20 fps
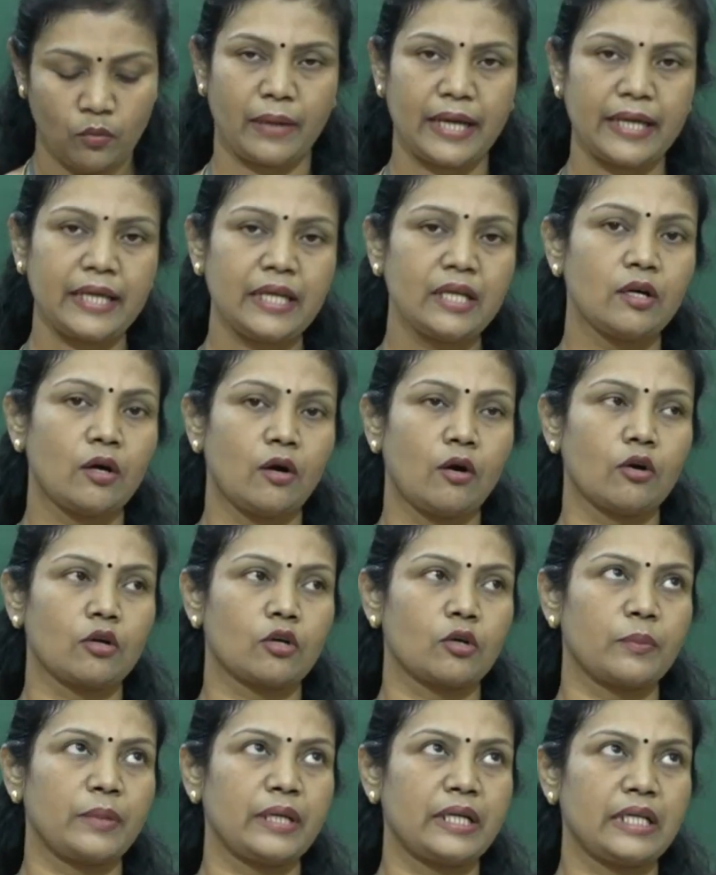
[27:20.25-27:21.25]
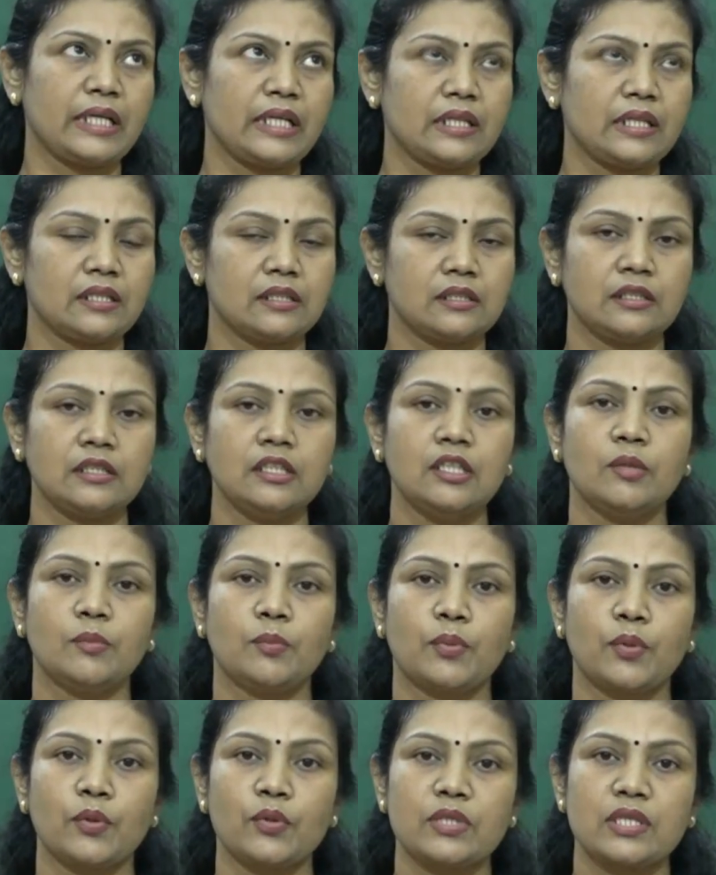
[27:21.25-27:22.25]
by automating the
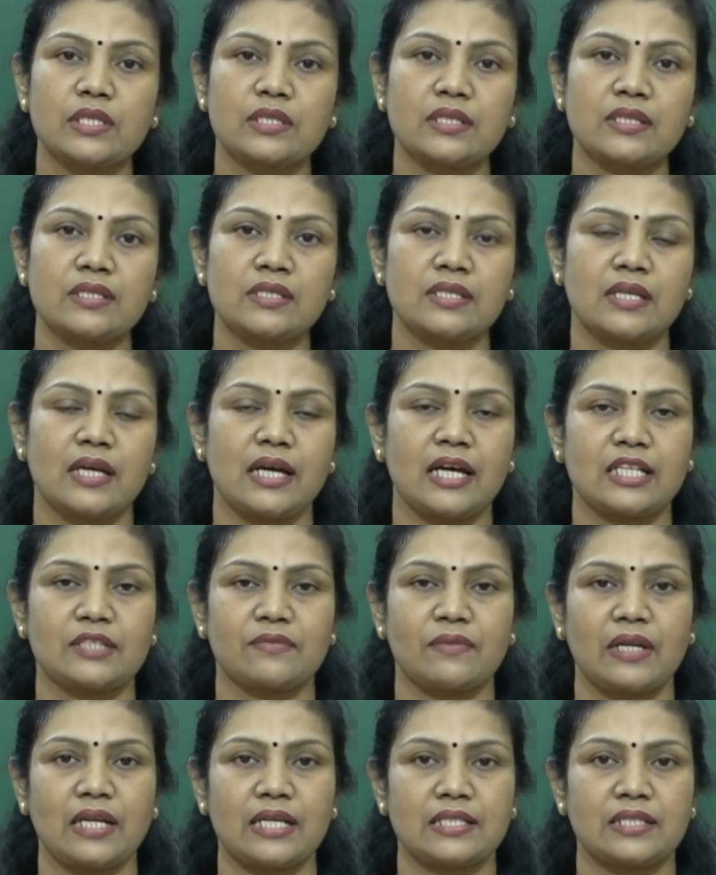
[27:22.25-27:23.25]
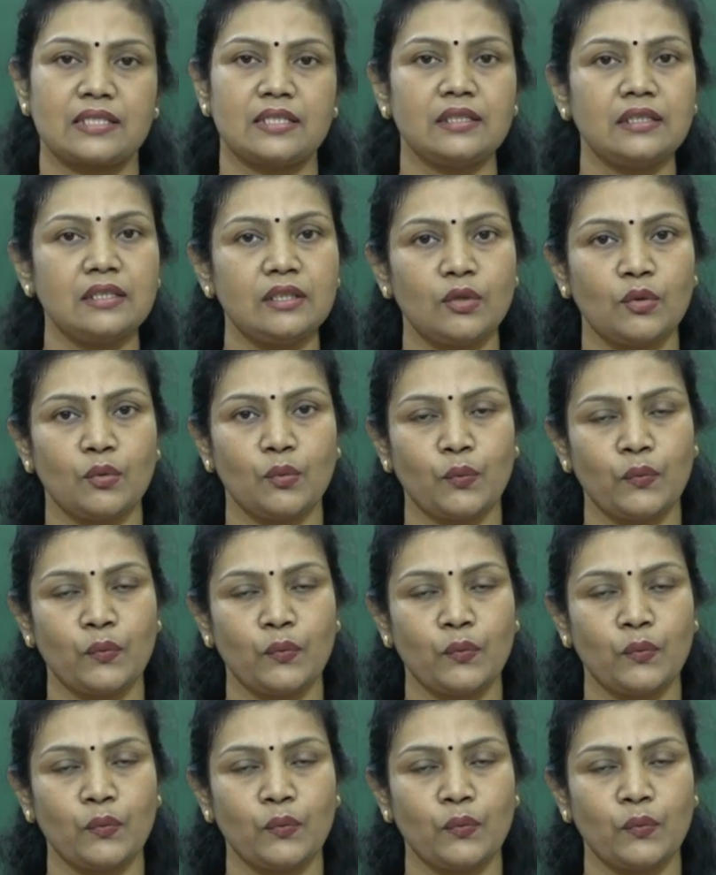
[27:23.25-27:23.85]
processes as well as the